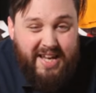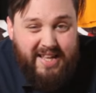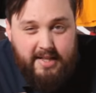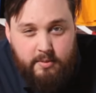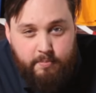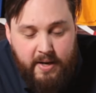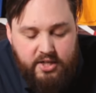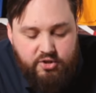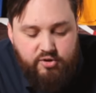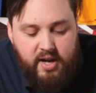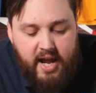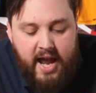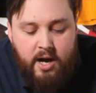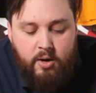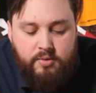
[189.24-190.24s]
take this
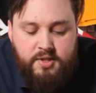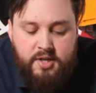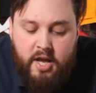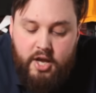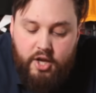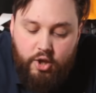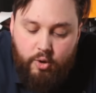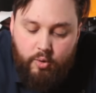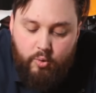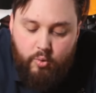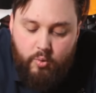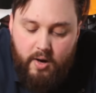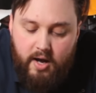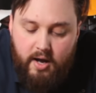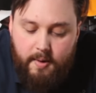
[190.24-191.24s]
battery out,
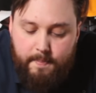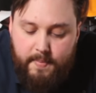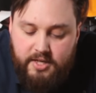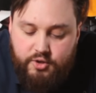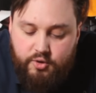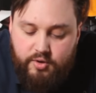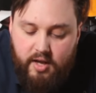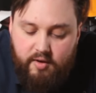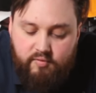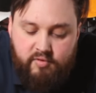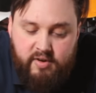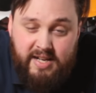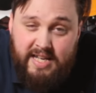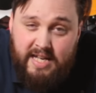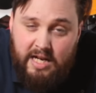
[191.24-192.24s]
you make sure they're
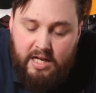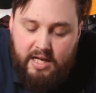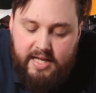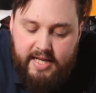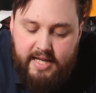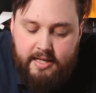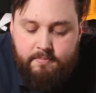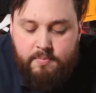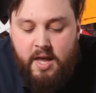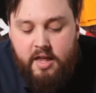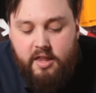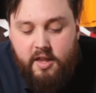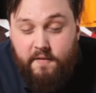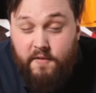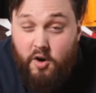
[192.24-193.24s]
really clean.
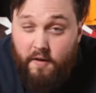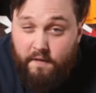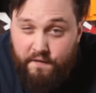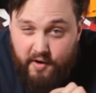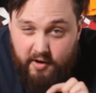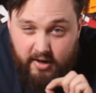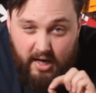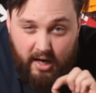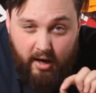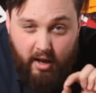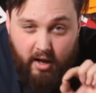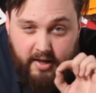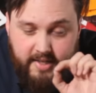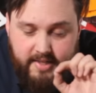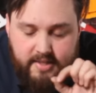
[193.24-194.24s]
They've got a very
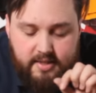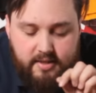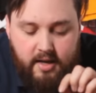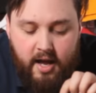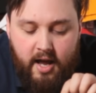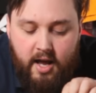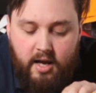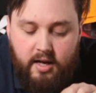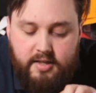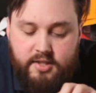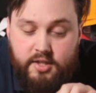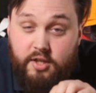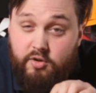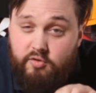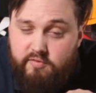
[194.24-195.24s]
light
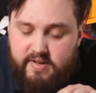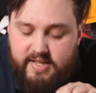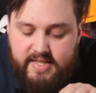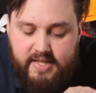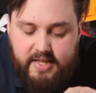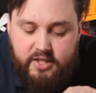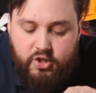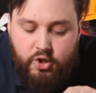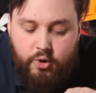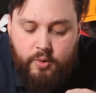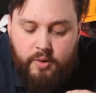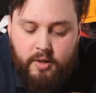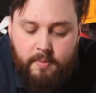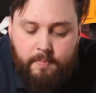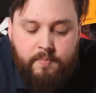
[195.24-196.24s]
sort of greasing
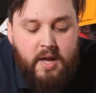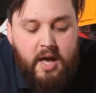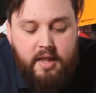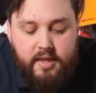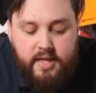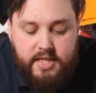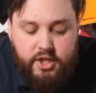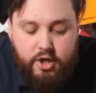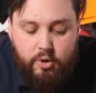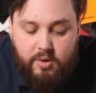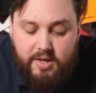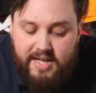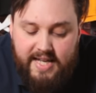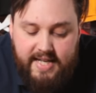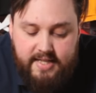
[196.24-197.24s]
to them. There's no
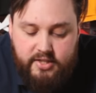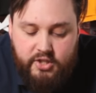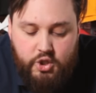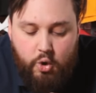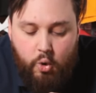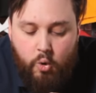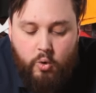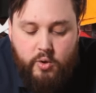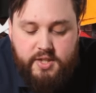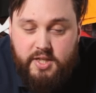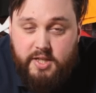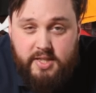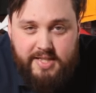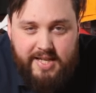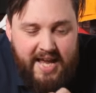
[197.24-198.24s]
lint or
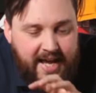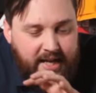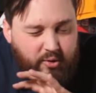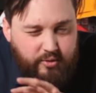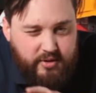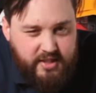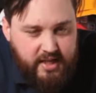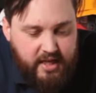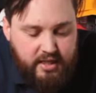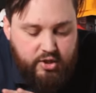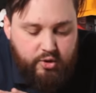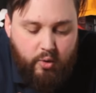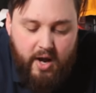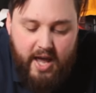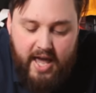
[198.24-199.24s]
sort of sand or
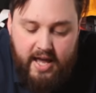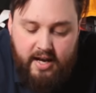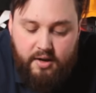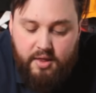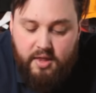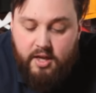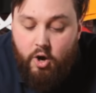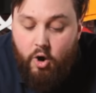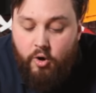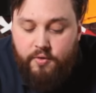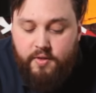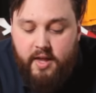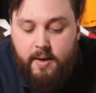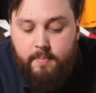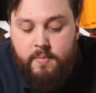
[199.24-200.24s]
dust or anything
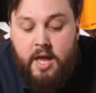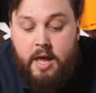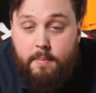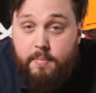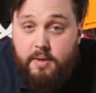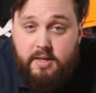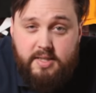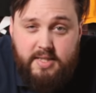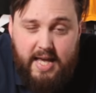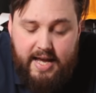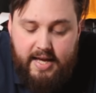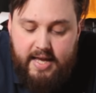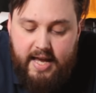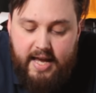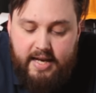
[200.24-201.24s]
on them because
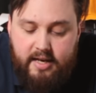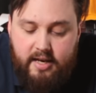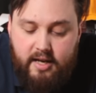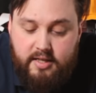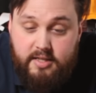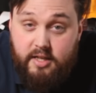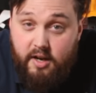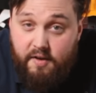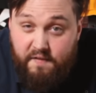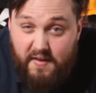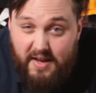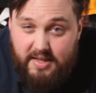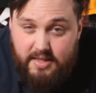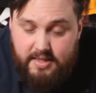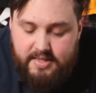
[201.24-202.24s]
that can sort of
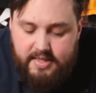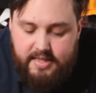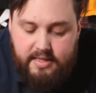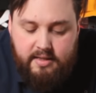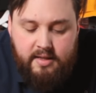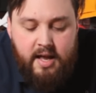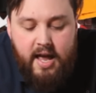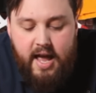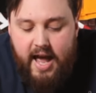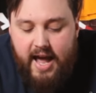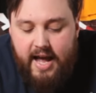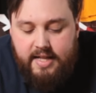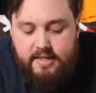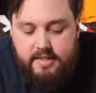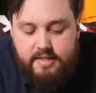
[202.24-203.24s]
affect the seal
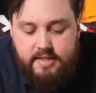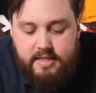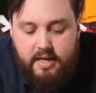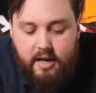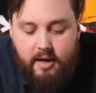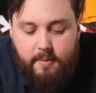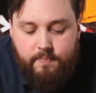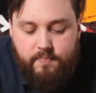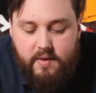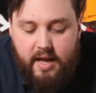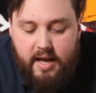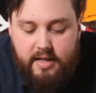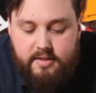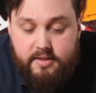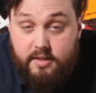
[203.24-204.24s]
and
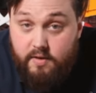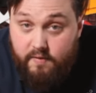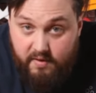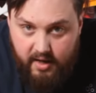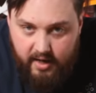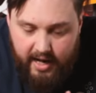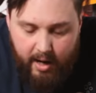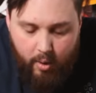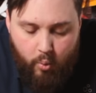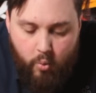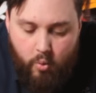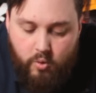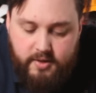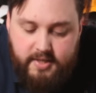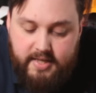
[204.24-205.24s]
sort of allow
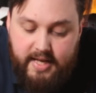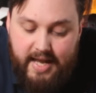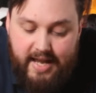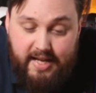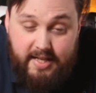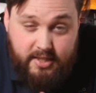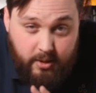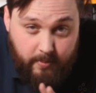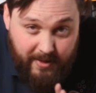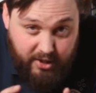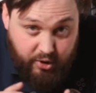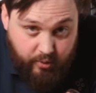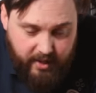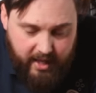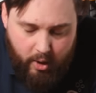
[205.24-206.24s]
water to get in. So
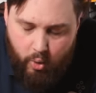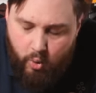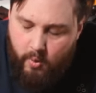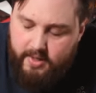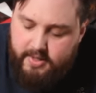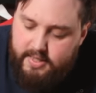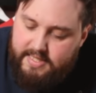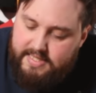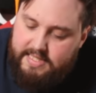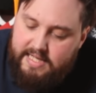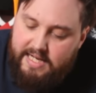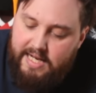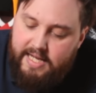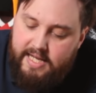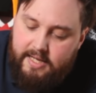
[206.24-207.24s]
make sure they're always nice
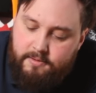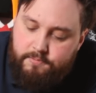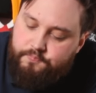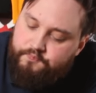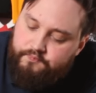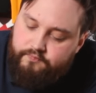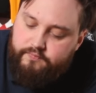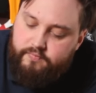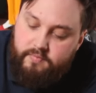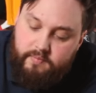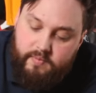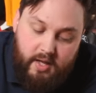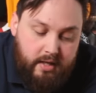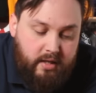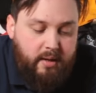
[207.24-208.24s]
and clean.
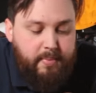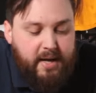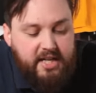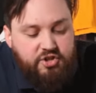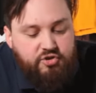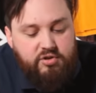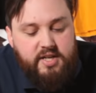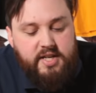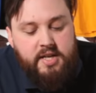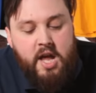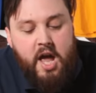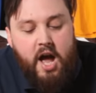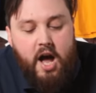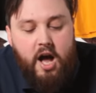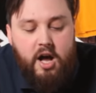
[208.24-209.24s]
The battery
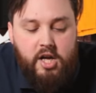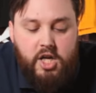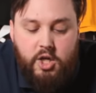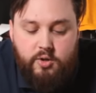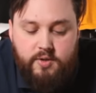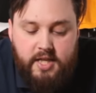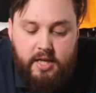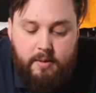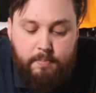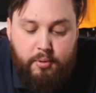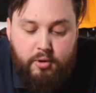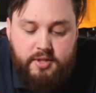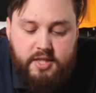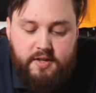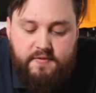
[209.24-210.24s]
goes in
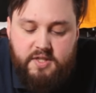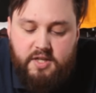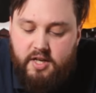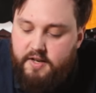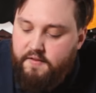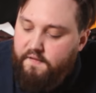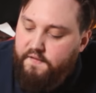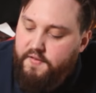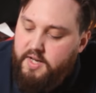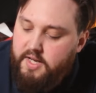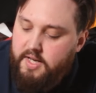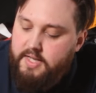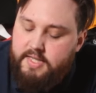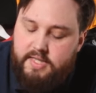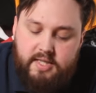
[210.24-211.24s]
positive side
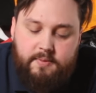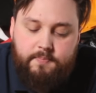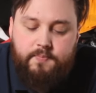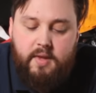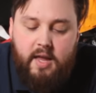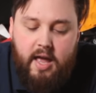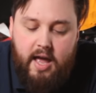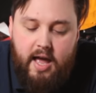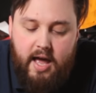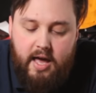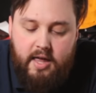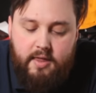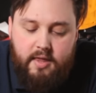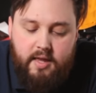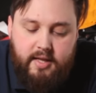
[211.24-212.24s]
first
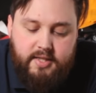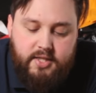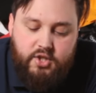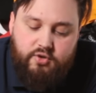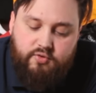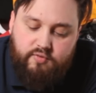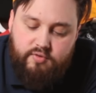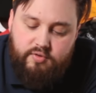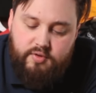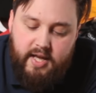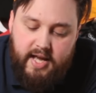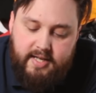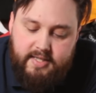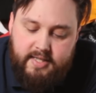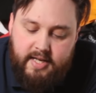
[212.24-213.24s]
and then screw
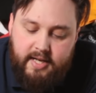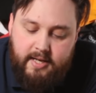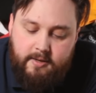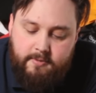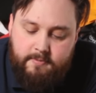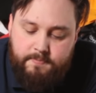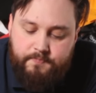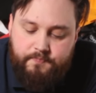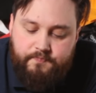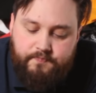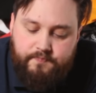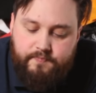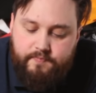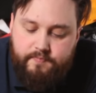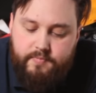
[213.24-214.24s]
that down.
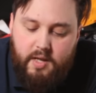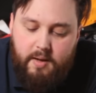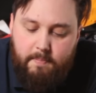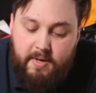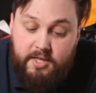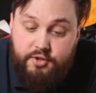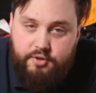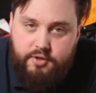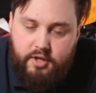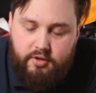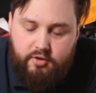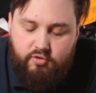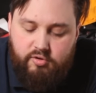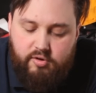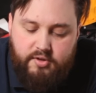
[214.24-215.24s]
Make sure you
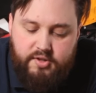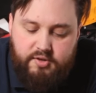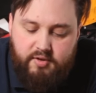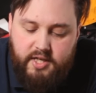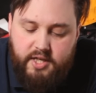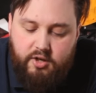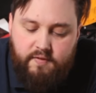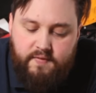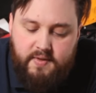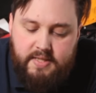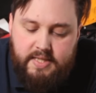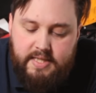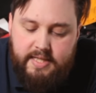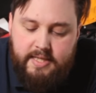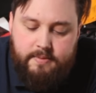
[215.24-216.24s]
don't cross-thread it,
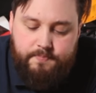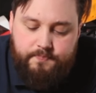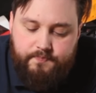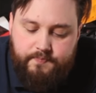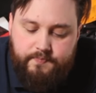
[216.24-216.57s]
obviously,